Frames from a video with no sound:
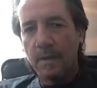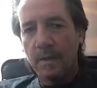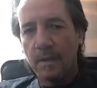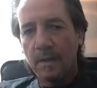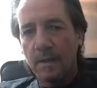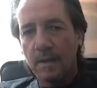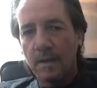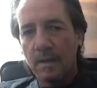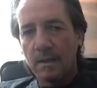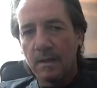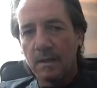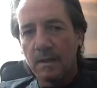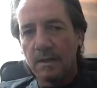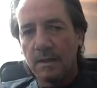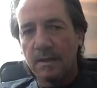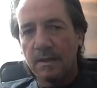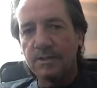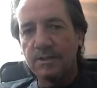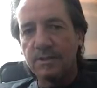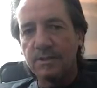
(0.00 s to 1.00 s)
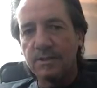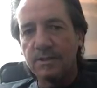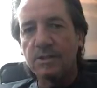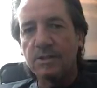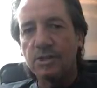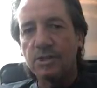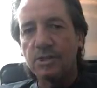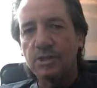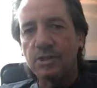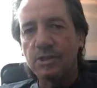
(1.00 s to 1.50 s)
It showed
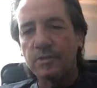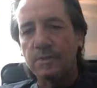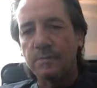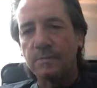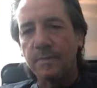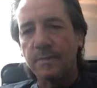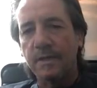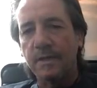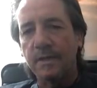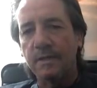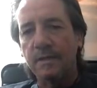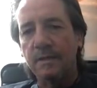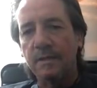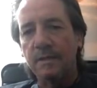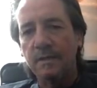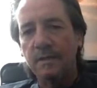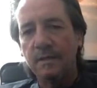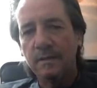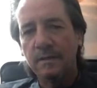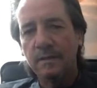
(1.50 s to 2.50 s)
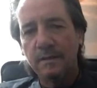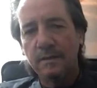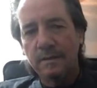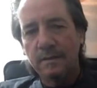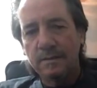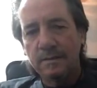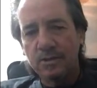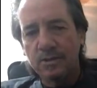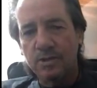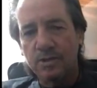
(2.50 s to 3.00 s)
to me just
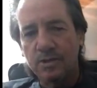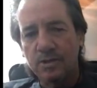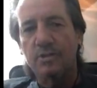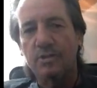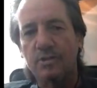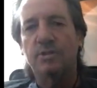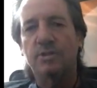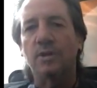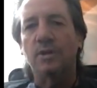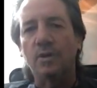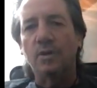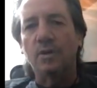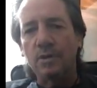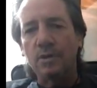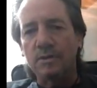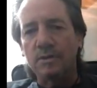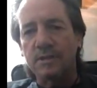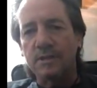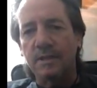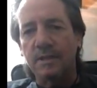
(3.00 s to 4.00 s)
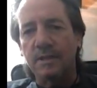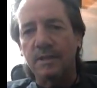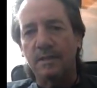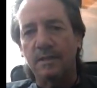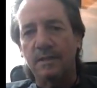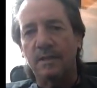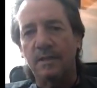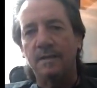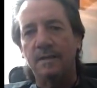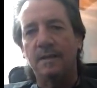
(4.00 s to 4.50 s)
the loyalty
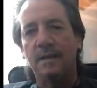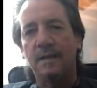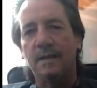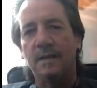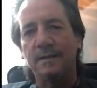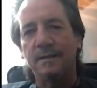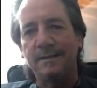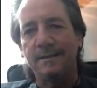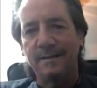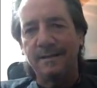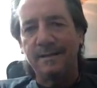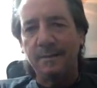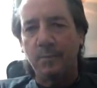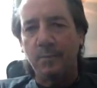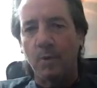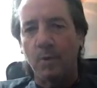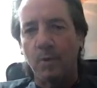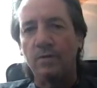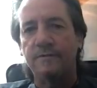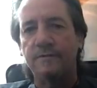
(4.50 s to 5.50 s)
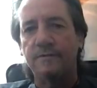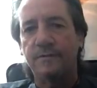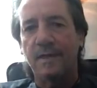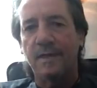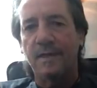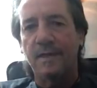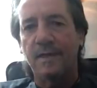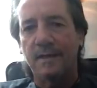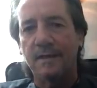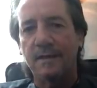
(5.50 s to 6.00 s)
and the deep love that
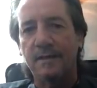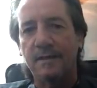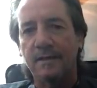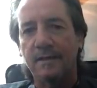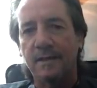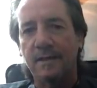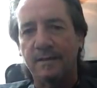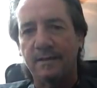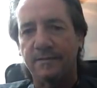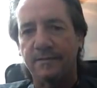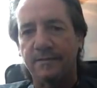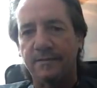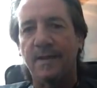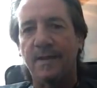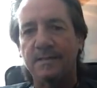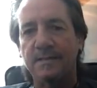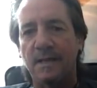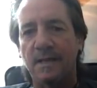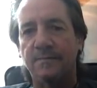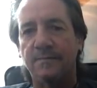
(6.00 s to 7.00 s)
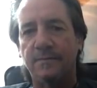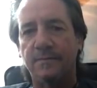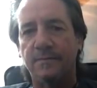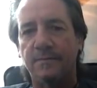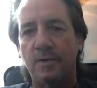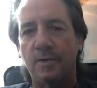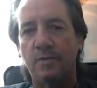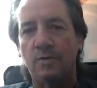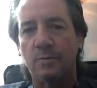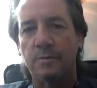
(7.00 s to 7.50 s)
the fans had for the club
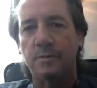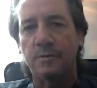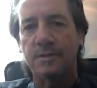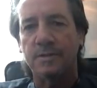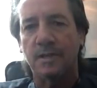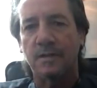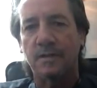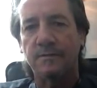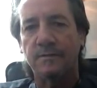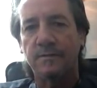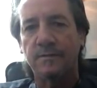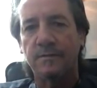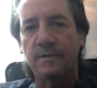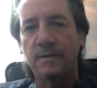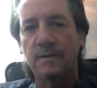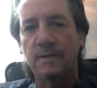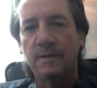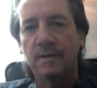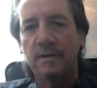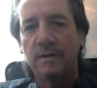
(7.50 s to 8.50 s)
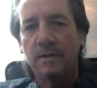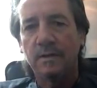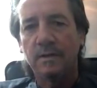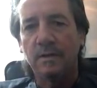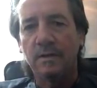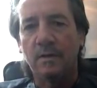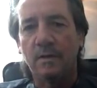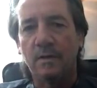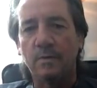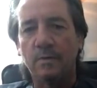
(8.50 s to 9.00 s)
itself. We're
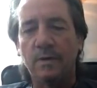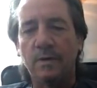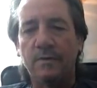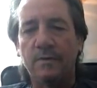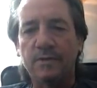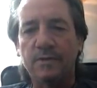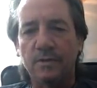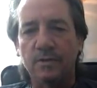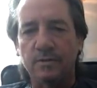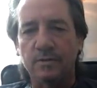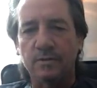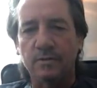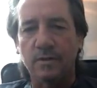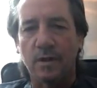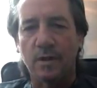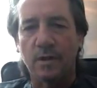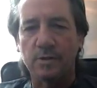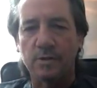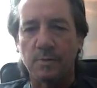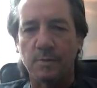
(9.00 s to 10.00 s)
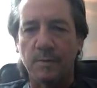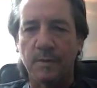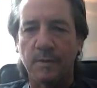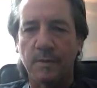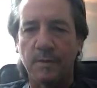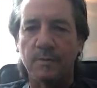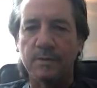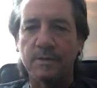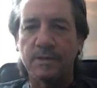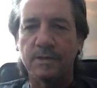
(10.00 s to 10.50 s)
obviously underdogs. We were the only
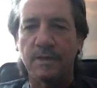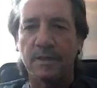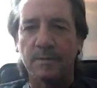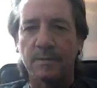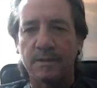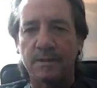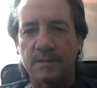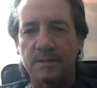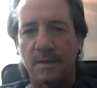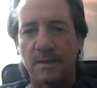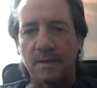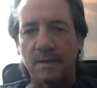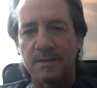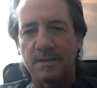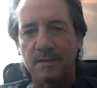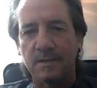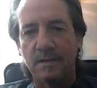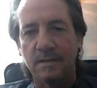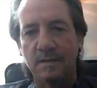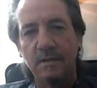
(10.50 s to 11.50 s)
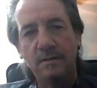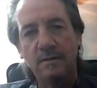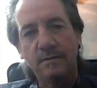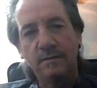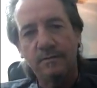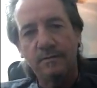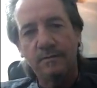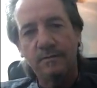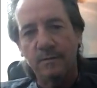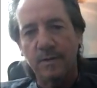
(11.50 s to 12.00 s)
team in the semis from
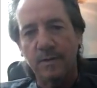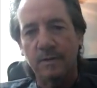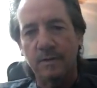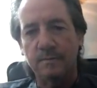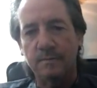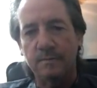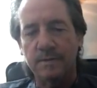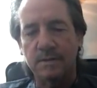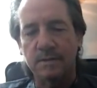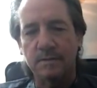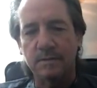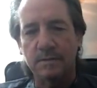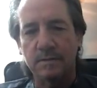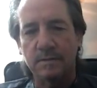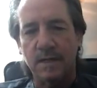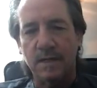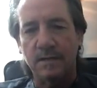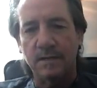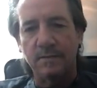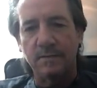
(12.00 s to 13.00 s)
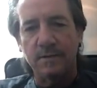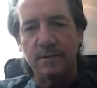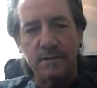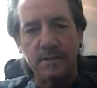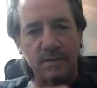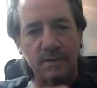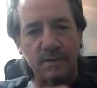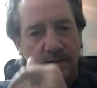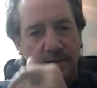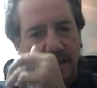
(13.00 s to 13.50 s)
the second division at the
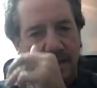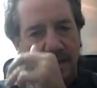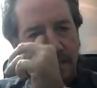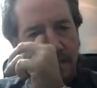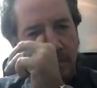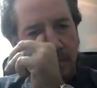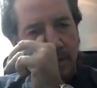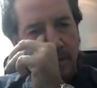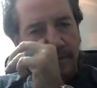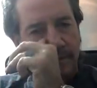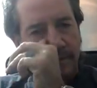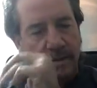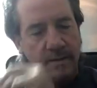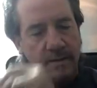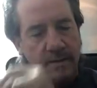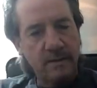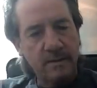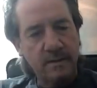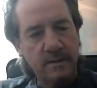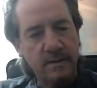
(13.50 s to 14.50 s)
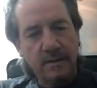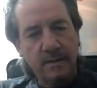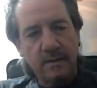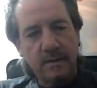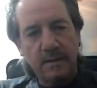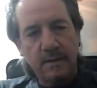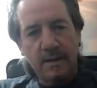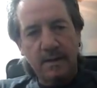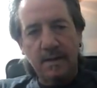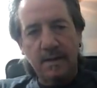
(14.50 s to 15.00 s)
time, whatever.
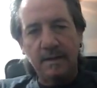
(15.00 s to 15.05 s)
And